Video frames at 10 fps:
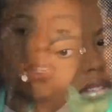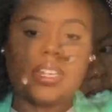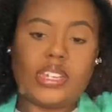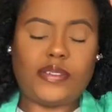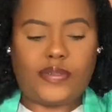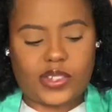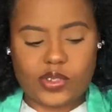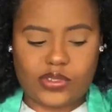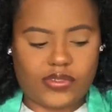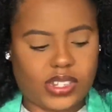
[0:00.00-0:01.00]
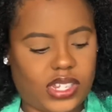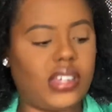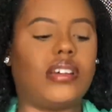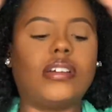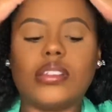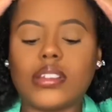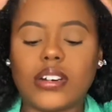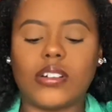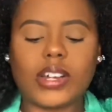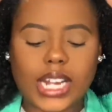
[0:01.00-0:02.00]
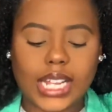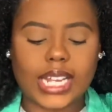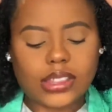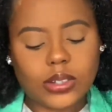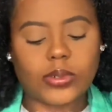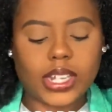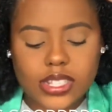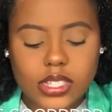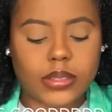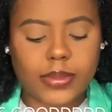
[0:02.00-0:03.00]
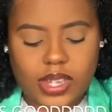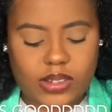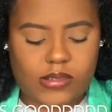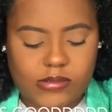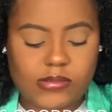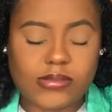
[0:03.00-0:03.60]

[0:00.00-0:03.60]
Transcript: It feels really good though, and I like the way it smells.